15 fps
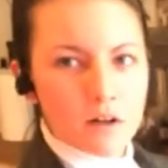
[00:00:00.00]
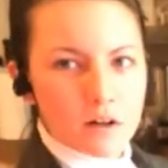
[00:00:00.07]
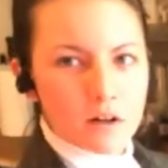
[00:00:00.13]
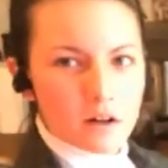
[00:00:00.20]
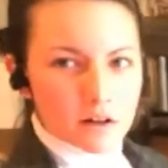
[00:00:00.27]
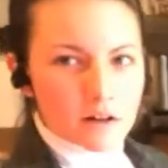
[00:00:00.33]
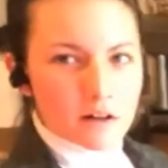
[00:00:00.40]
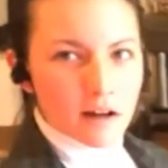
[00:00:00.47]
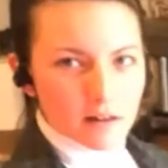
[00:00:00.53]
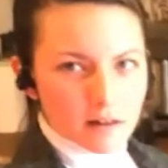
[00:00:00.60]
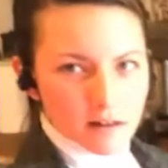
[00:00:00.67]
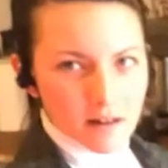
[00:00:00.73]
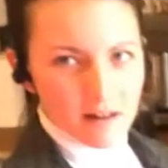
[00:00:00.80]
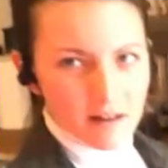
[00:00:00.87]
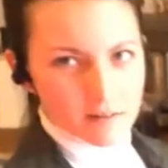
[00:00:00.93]
could
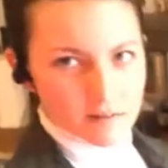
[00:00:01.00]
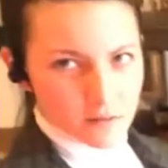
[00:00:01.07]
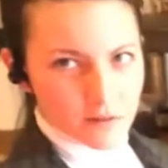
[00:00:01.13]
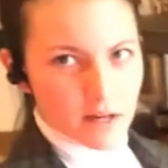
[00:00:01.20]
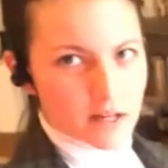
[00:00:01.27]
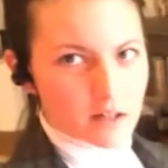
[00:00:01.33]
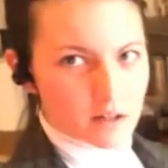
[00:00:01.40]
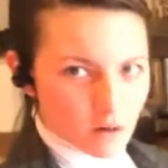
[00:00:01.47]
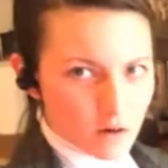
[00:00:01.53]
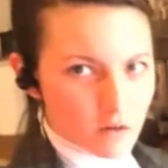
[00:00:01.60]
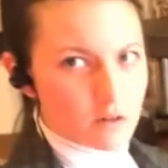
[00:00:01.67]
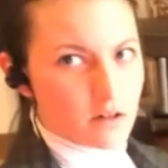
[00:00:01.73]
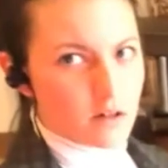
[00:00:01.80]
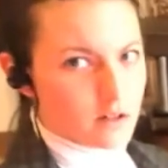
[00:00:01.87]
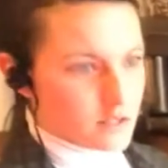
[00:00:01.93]
create an
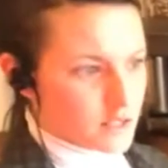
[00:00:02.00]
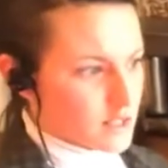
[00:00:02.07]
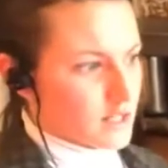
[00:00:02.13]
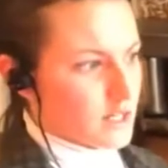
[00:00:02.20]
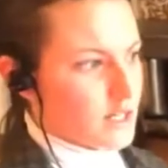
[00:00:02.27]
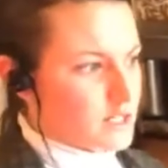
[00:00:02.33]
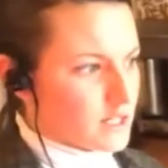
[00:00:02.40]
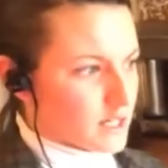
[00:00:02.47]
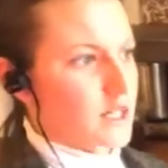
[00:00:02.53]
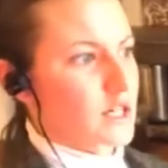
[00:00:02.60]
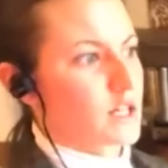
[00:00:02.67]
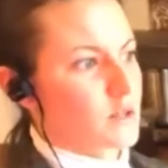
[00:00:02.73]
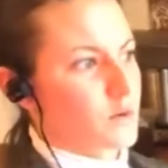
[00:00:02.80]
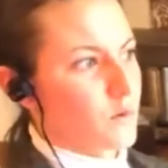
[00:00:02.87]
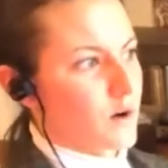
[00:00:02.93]
odor just like sitting
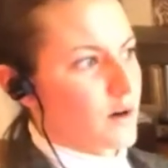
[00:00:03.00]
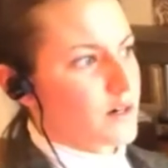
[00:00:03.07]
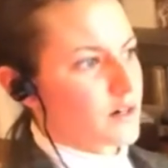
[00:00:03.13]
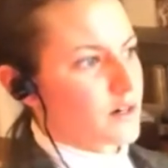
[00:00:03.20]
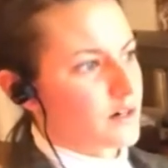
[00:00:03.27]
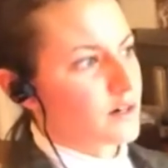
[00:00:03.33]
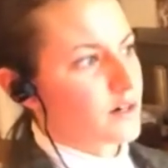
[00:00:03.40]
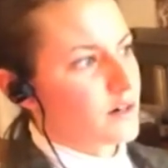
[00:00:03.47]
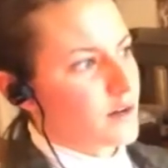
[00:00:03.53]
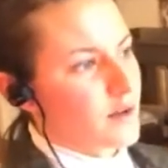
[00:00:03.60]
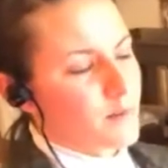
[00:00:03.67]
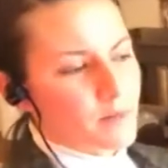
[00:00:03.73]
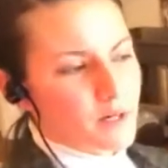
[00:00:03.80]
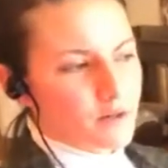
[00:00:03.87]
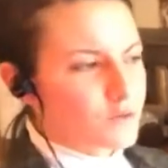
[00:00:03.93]
in the water.
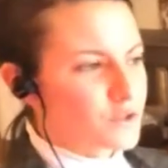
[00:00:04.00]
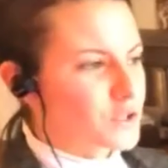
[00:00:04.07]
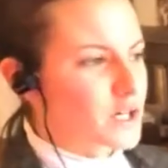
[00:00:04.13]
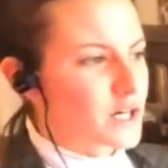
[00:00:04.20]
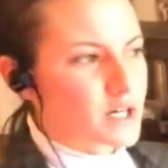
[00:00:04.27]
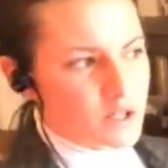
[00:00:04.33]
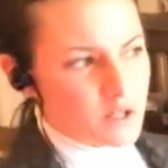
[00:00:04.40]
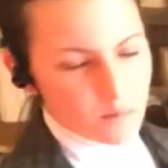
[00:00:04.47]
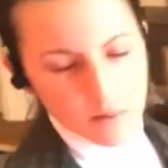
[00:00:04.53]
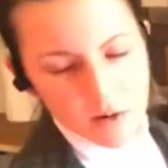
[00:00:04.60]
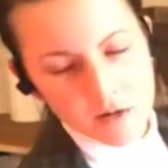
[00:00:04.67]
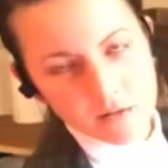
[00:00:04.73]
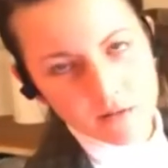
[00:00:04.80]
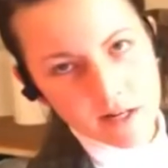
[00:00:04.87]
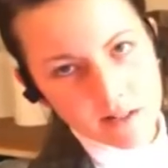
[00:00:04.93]
But if you change the
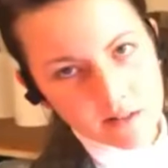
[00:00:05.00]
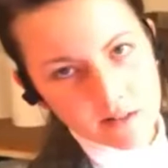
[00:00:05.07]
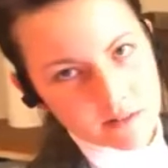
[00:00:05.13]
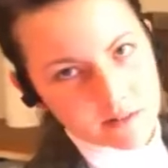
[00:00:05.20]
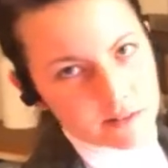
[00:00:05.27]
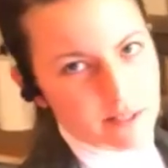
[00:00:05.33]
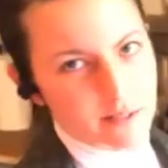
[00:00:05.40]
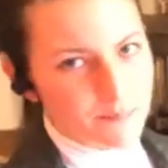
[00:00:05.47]
water regularly,